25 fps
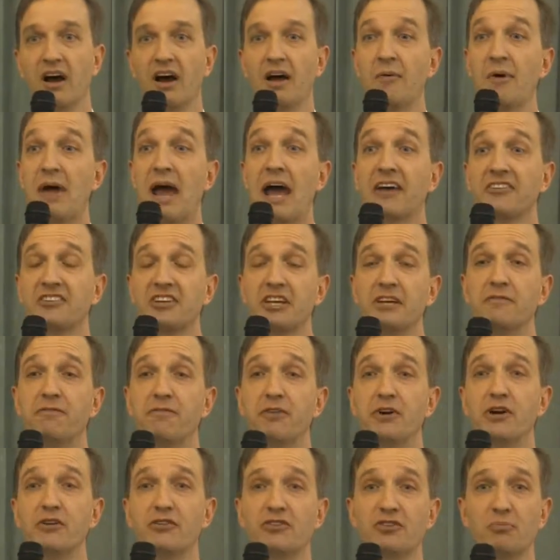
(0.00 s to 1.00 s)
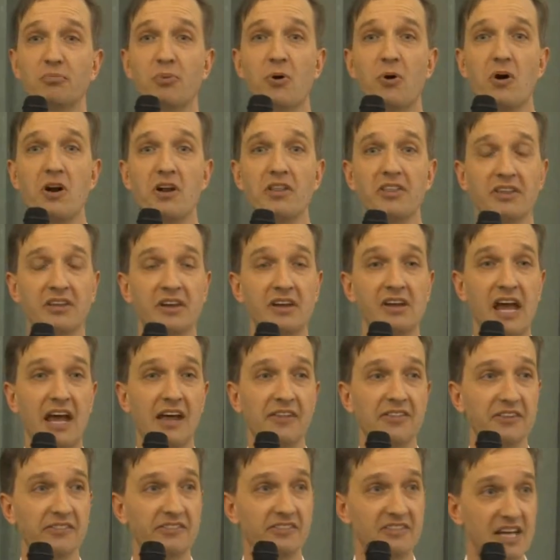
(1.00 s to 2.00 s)
I'm asking for your support
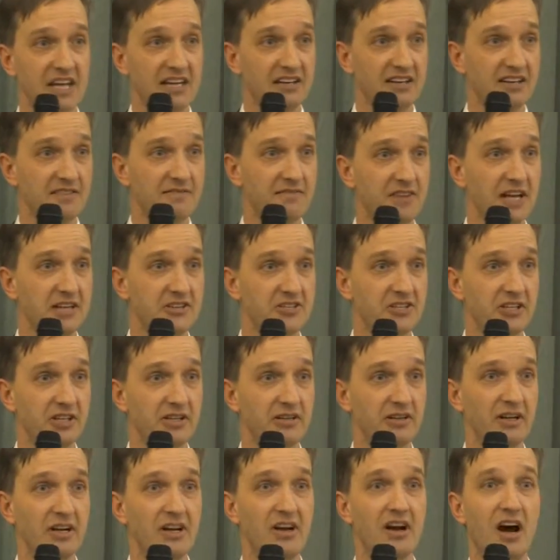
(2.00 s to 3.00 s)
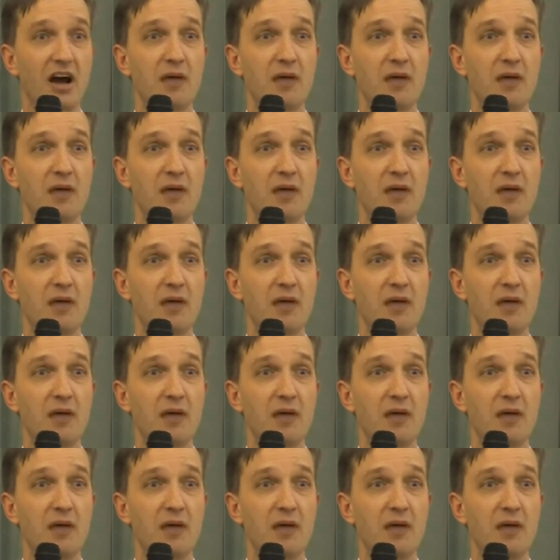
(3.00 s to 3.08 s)
at the state convention.